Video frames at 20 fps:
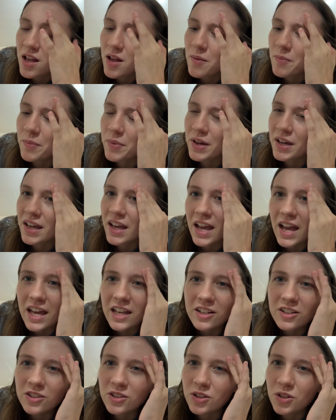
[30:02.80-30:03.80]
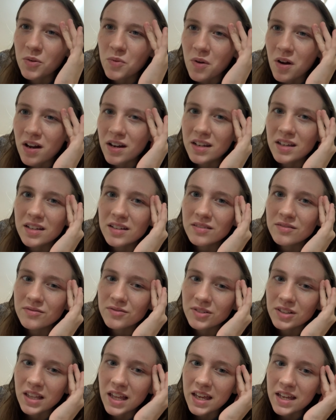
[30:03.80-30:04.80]
but I had glue on it
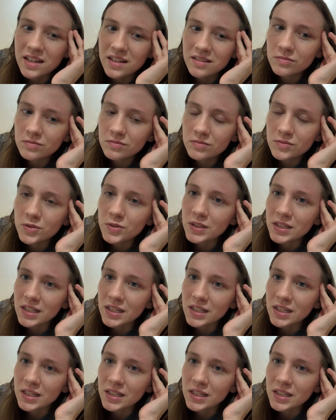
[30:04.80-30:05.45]
for like 3